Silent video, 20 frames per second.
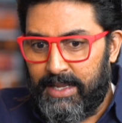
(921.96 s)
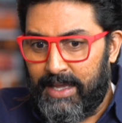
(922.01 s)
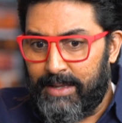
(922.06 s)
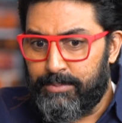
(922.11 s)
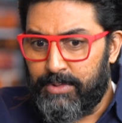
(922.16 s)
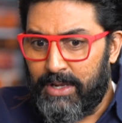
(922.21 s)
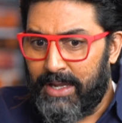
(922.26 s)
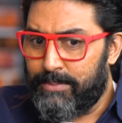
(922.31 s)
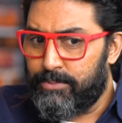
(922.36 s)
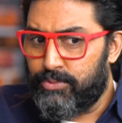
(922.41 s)
And
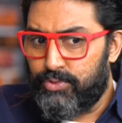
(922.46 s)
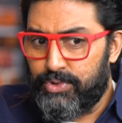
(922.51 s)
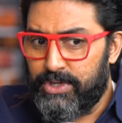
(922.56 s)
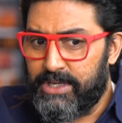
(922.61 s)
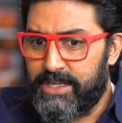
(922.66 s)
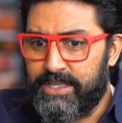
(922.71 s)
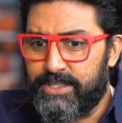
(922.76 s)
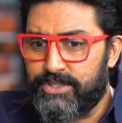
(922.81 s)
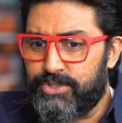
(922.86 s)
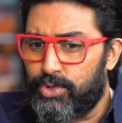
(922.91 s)
I'm
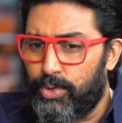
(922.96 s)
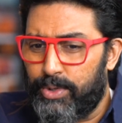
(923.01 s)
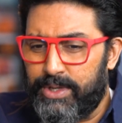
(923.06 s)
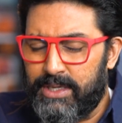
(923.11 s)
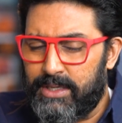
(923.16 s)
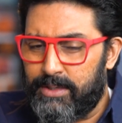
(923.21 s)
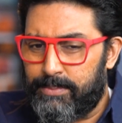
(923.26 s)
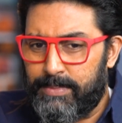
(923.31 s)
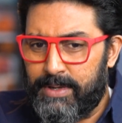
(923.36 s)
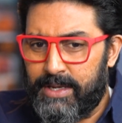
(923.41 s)
really
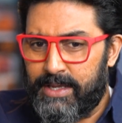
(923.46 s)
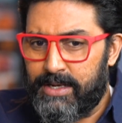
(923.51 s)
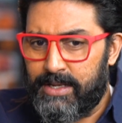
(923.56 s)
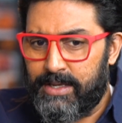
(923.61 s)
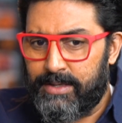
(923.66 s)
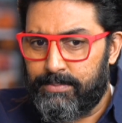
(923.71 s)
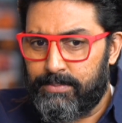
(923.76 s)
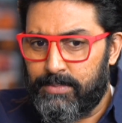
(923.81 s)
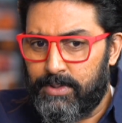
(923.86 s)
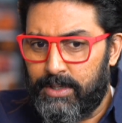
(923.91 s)
enjoying it,
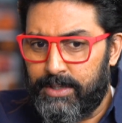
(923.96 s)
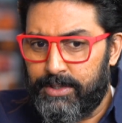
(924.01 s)
man.